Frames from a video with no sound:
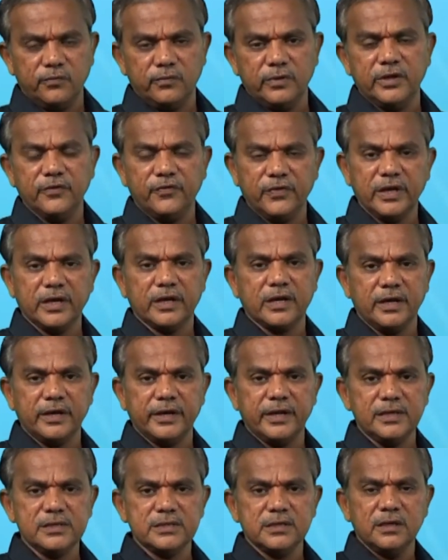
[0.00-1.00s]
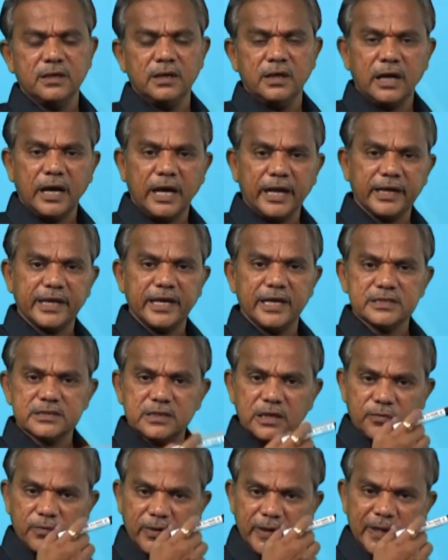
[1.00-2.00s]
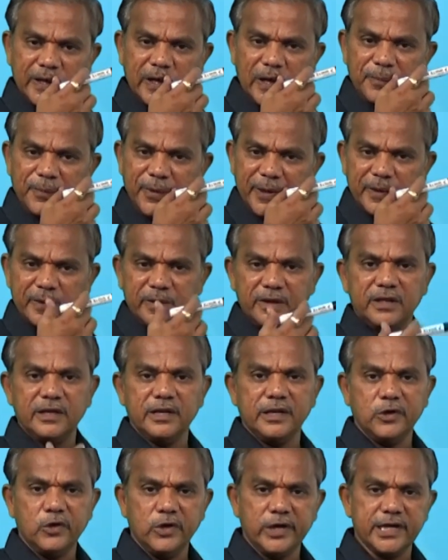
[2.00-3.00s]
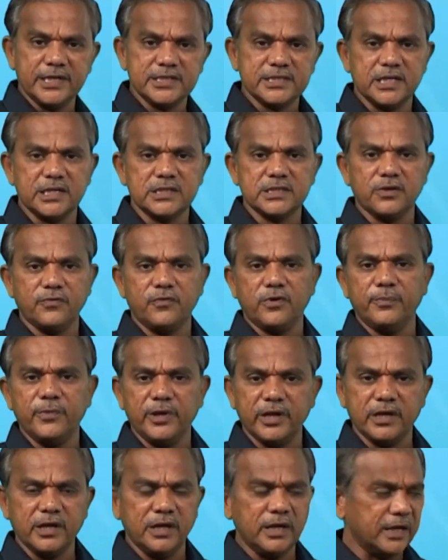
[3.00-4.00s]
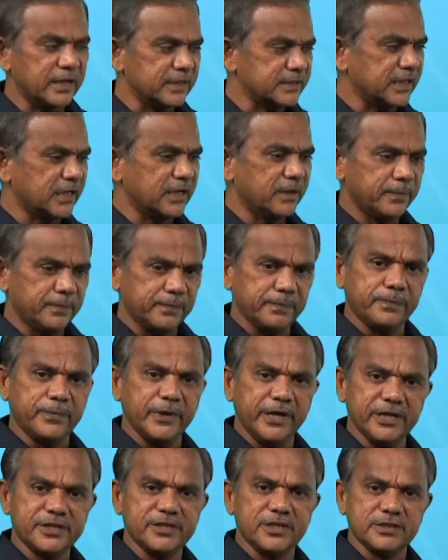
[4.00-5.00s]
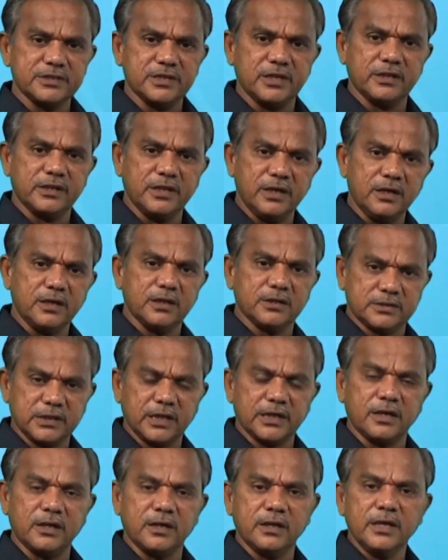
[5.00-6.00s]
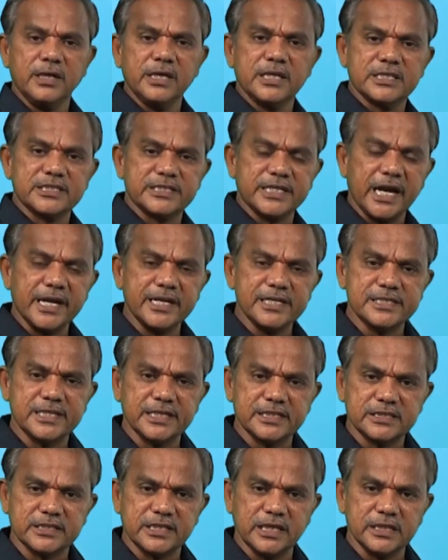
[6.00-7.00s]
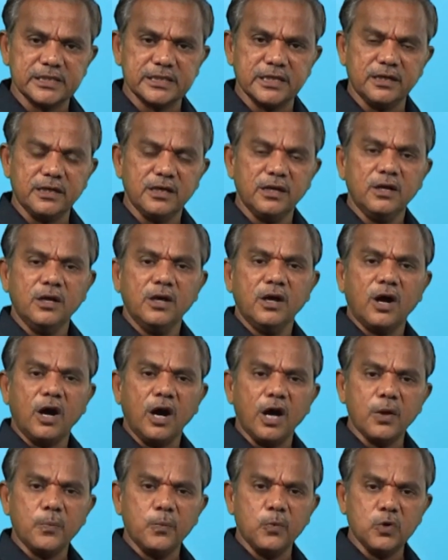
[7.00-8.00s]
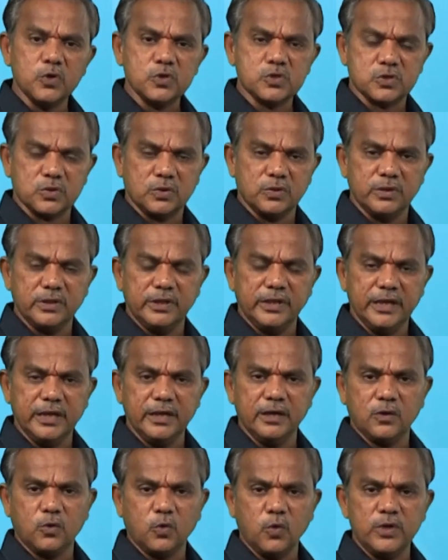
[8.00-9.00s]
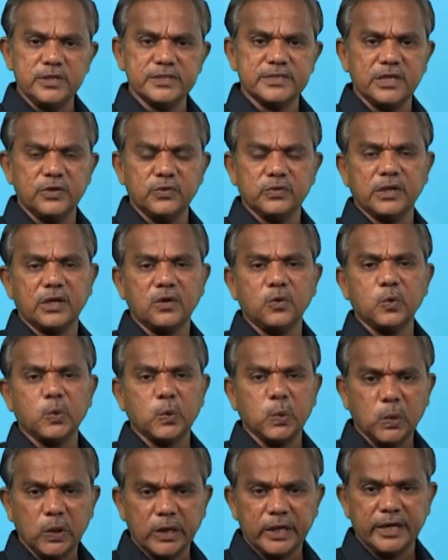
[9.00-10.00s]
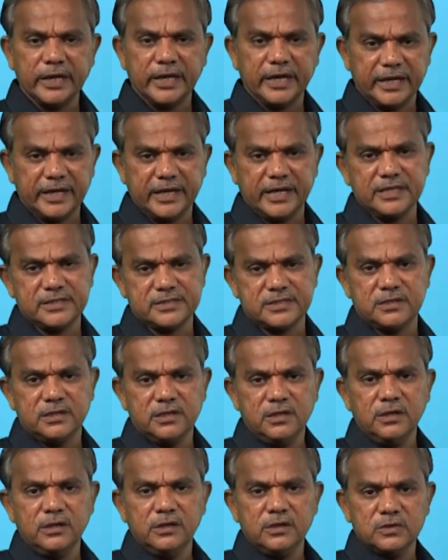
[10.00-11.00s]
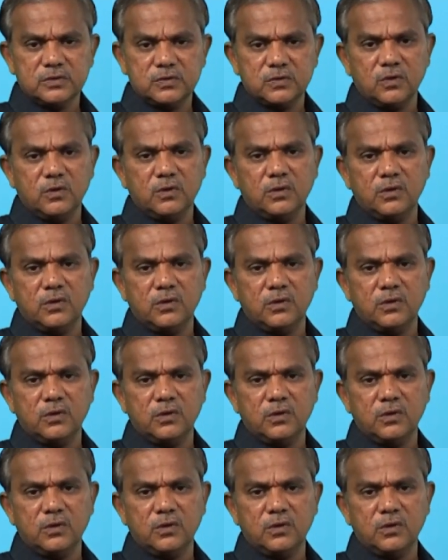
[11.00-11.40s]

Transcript: different countries, hurricanes are very common in the United States of America, and certain predictions are that, certain statistics tell that almost they coincide with around 200 hurricanes. So,